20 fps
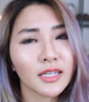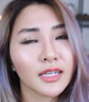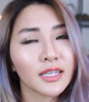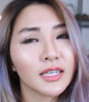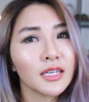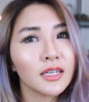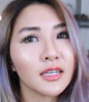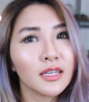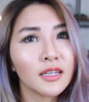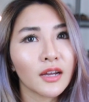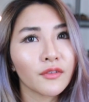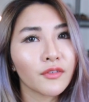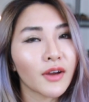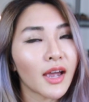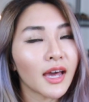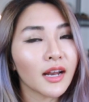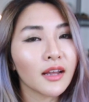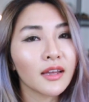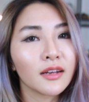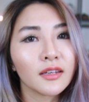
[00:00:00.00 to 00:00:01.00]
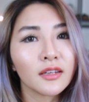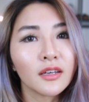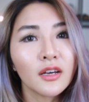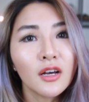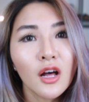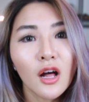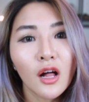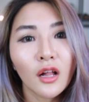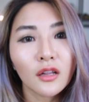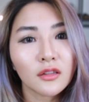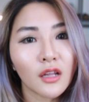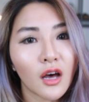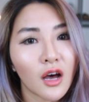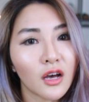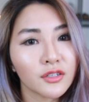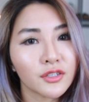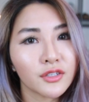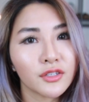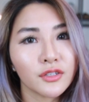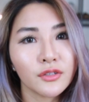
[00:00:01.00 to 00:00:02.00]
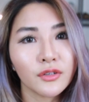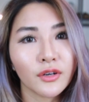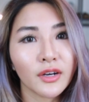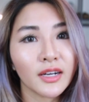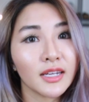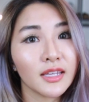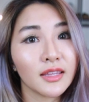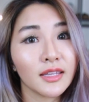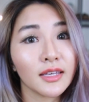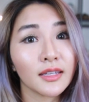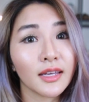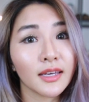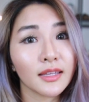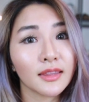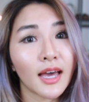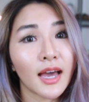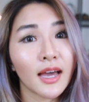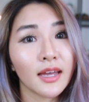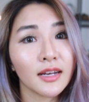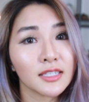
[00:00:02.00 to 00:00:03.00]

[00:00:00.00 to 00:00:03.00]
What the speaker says: Like he never had any lawsuit or anything like that.